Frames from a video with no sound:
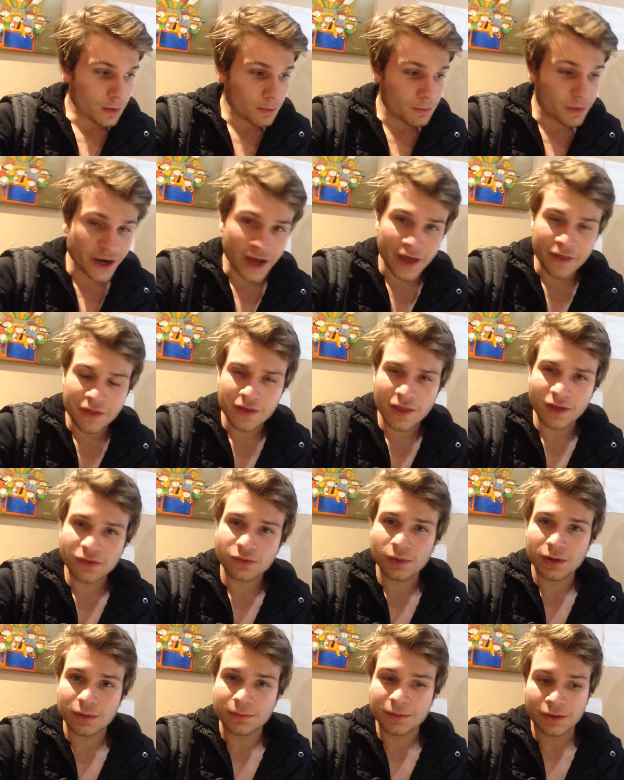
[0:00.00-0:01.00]
But yeah, I think that's
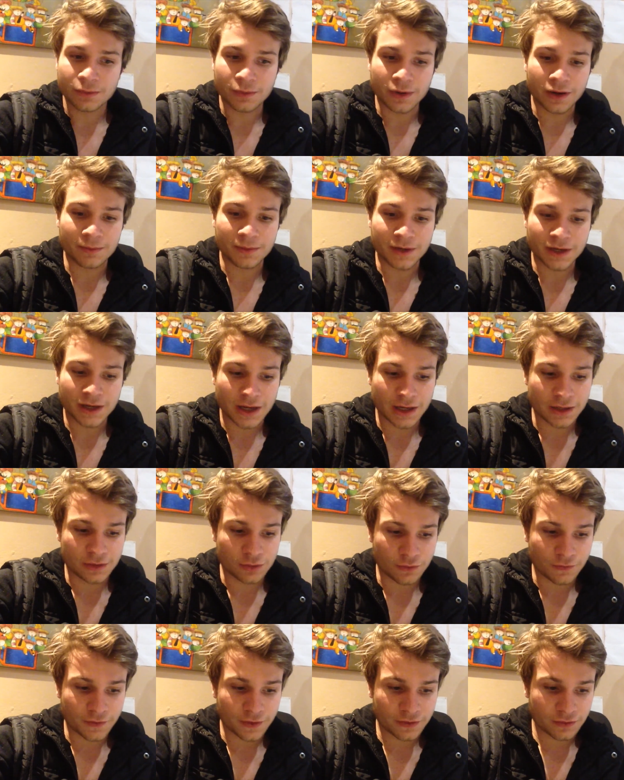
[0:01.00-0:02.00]
where I'm going to cut it
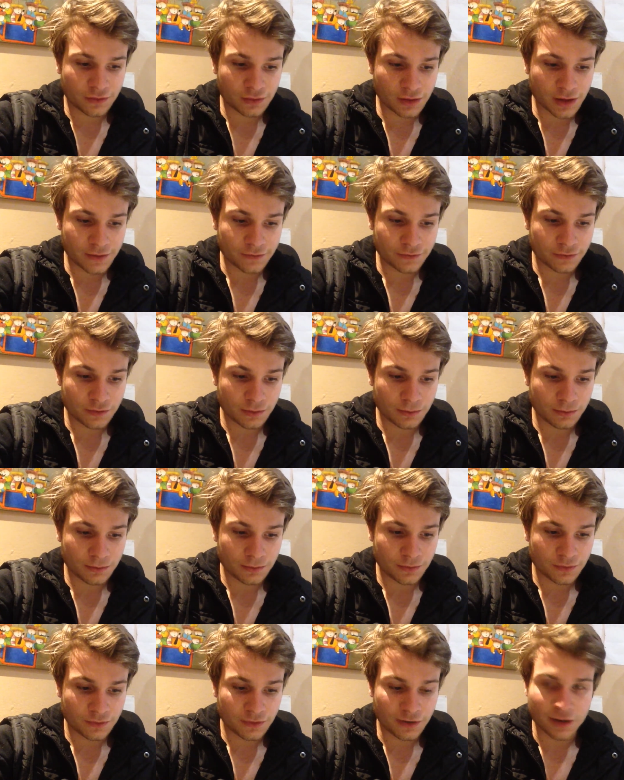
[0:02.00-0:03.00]
off. I still have
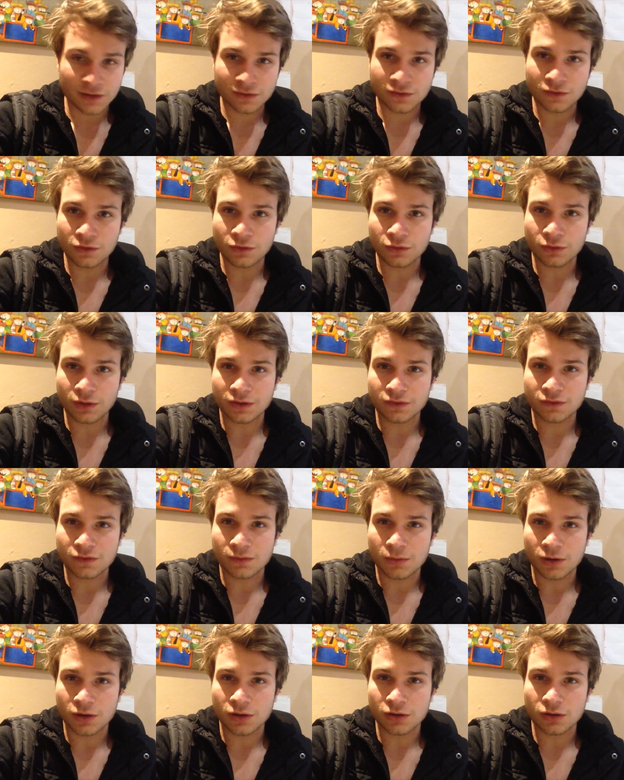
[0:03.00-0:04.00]
some studying to do. And
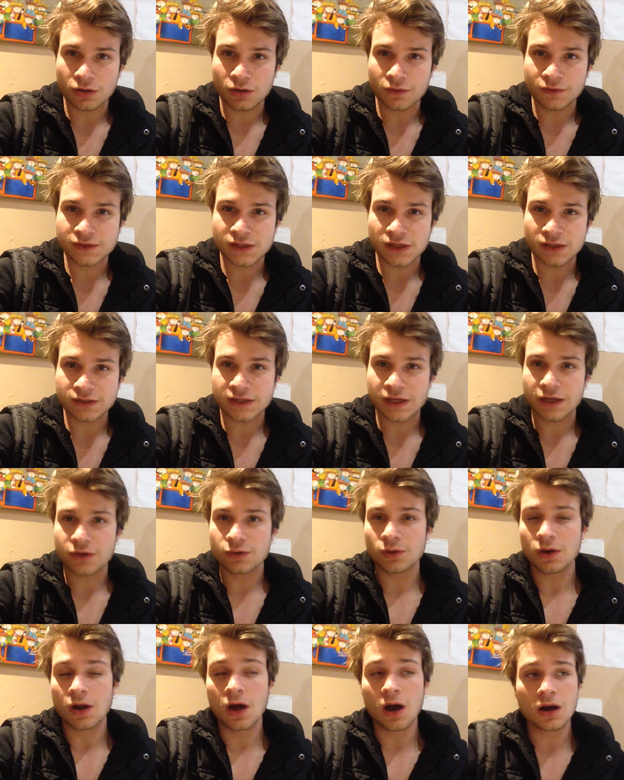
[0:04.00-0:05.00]
tomorrow, obviously, I'll take
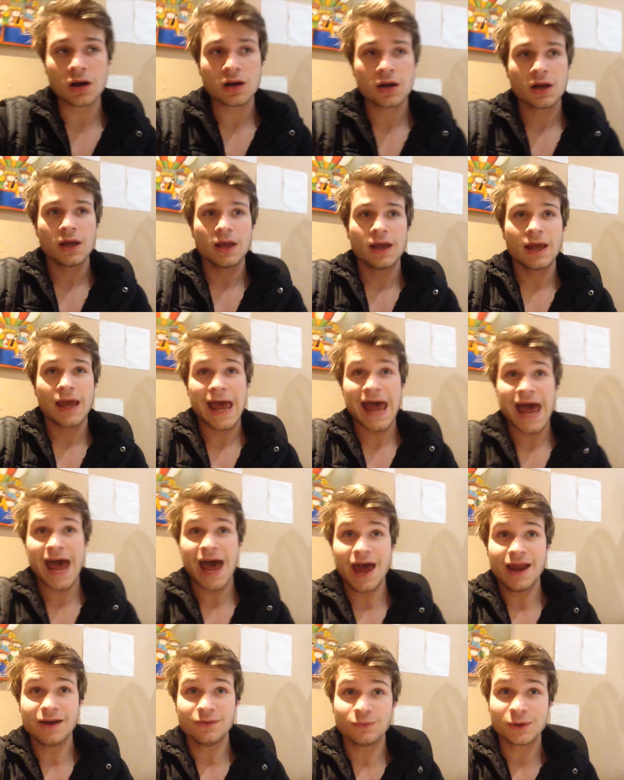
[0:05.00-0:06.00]
you along.
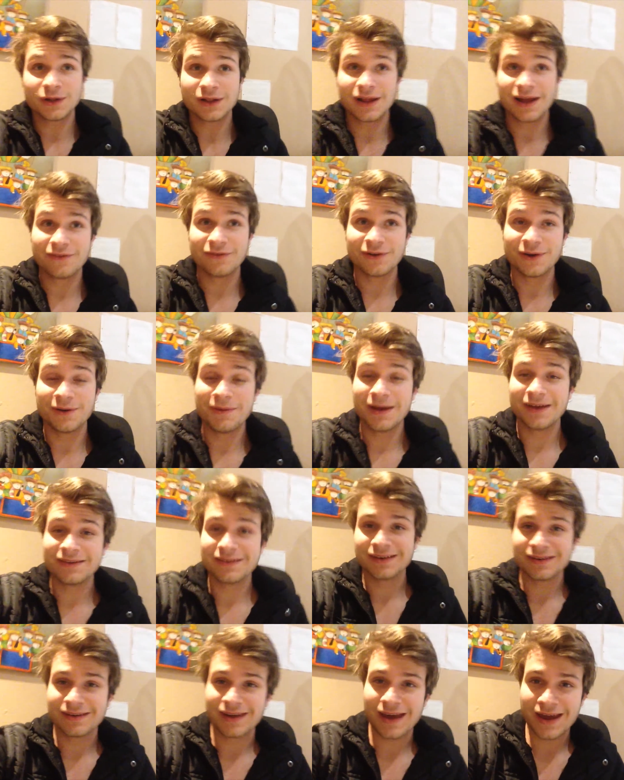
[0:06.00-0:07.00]
And we'll have an
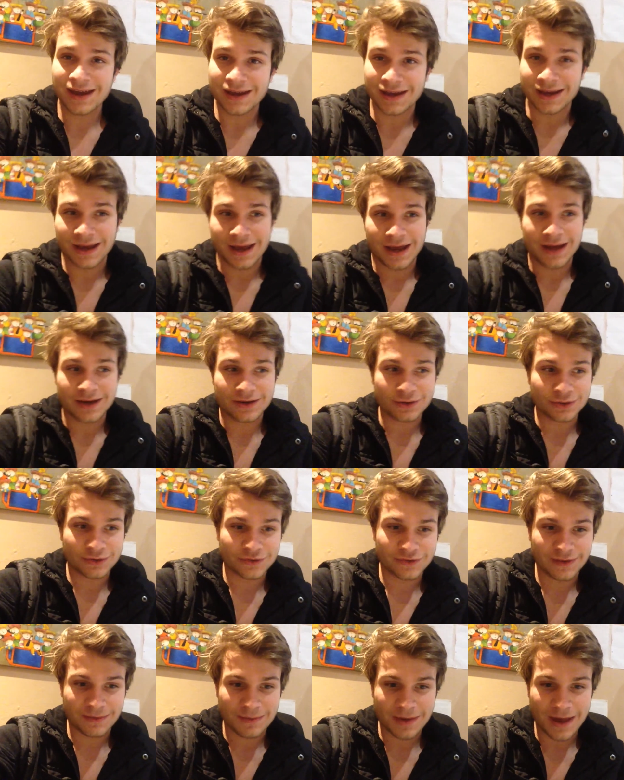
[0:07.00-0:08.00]
amazing day. And you'll
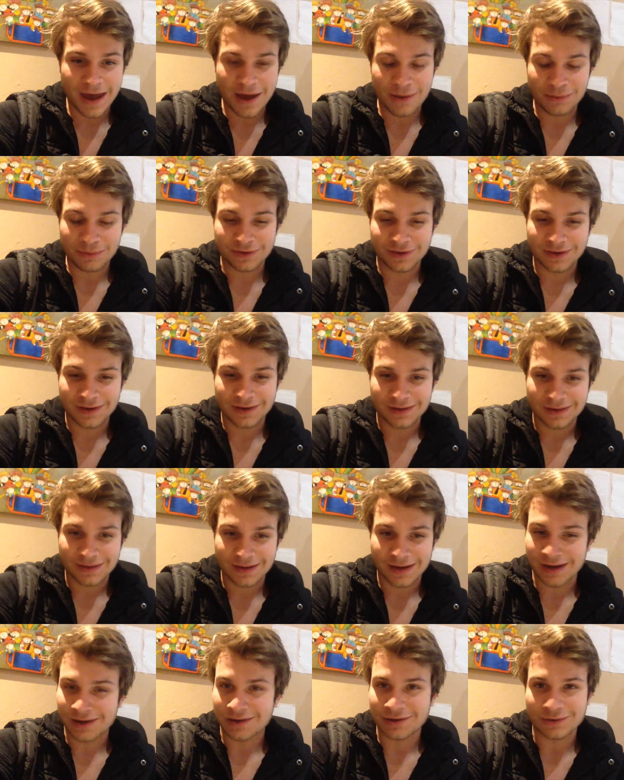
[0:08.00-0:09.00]
see me amped.
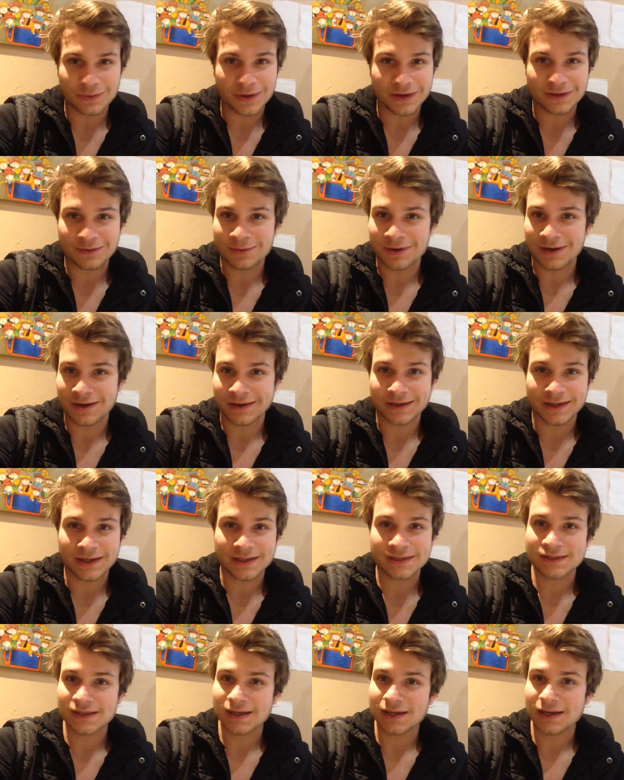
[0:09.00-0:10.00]
I can't wait to be done,
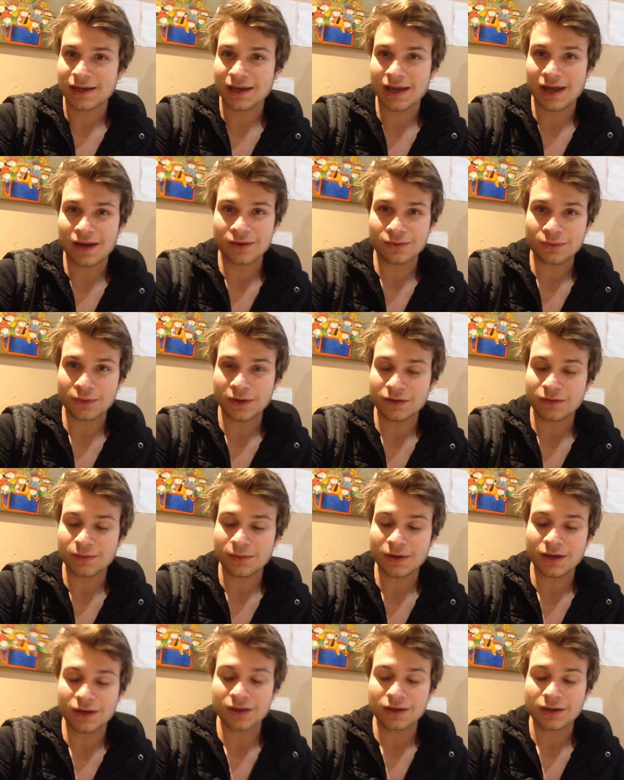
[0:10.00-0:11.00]
guys. I cannot wait to
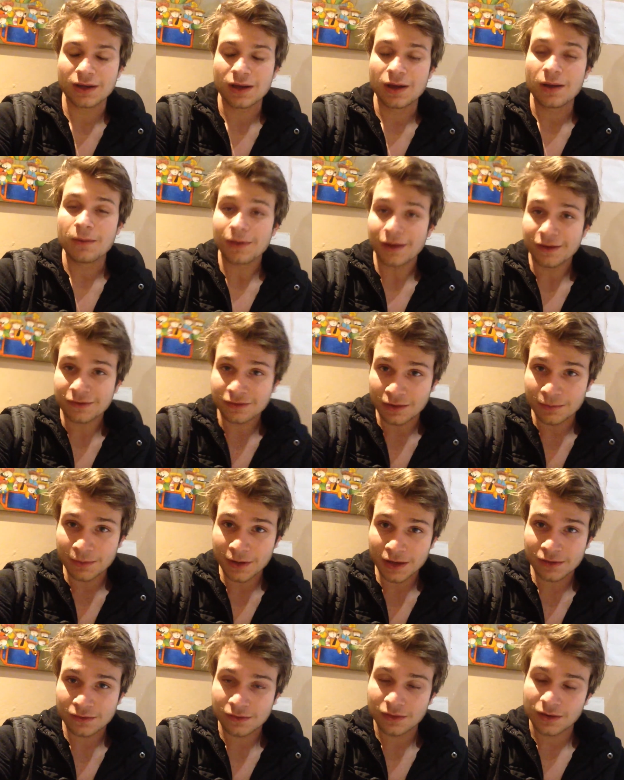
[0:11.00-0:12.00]
be done. That's going to
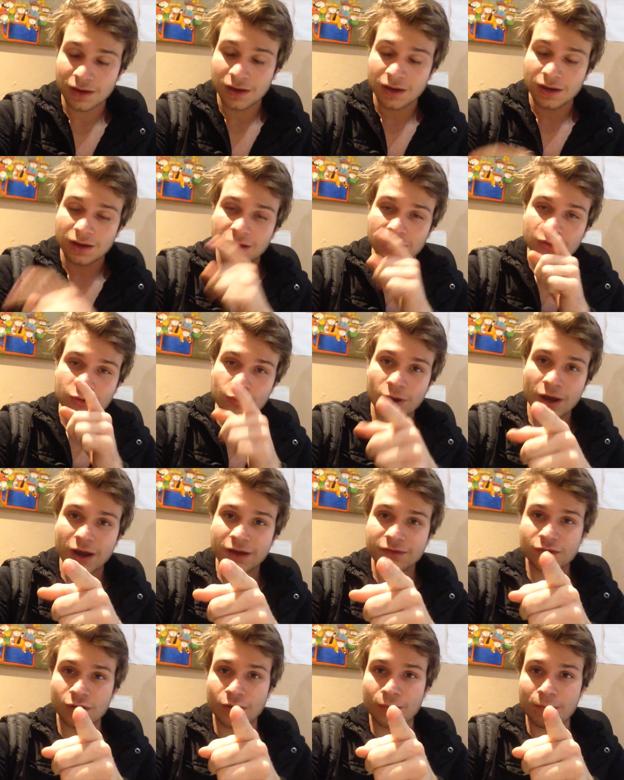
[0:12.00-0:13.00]
be it. You
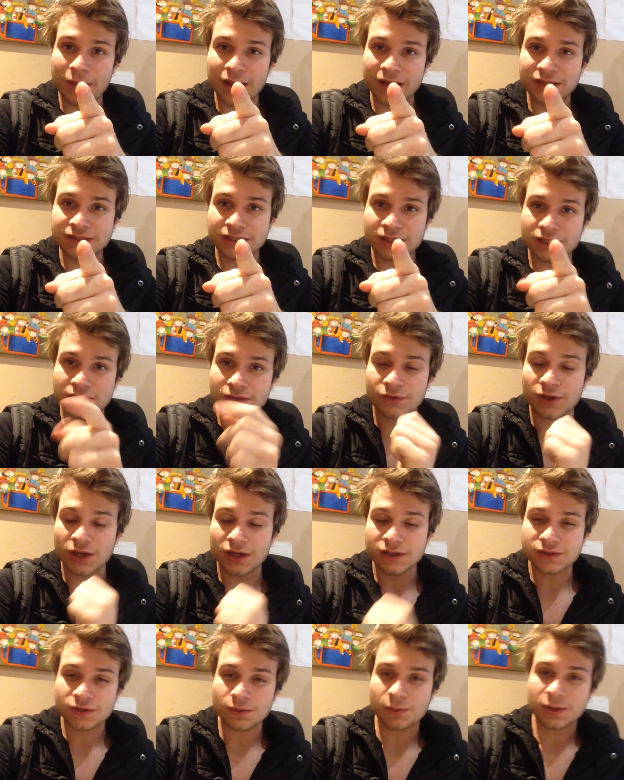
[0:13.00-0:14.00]
guys are amazing. I love you
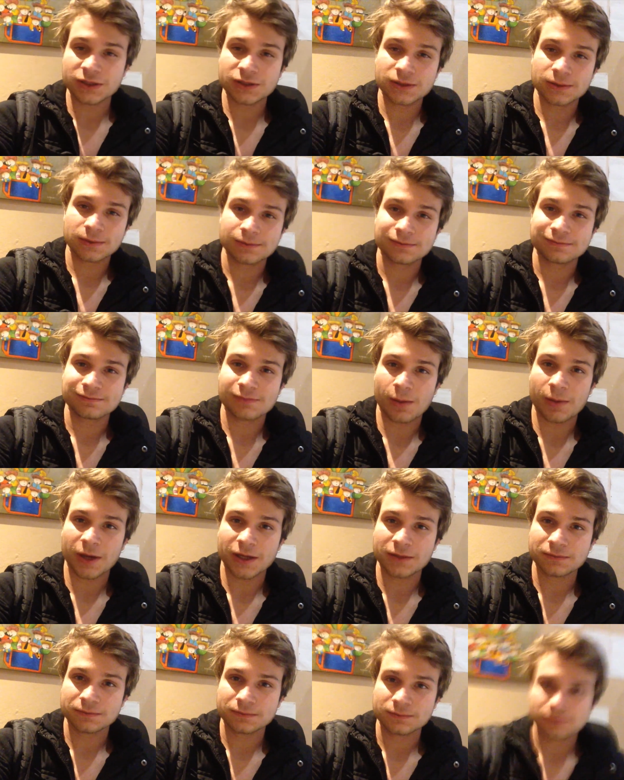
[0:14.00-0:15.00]
guys so much.
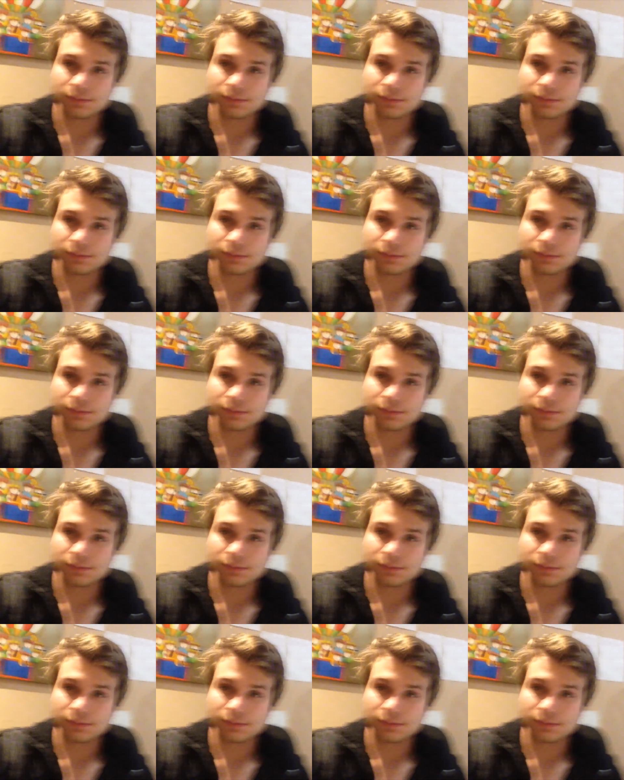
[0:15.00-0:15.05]
Bye-bye.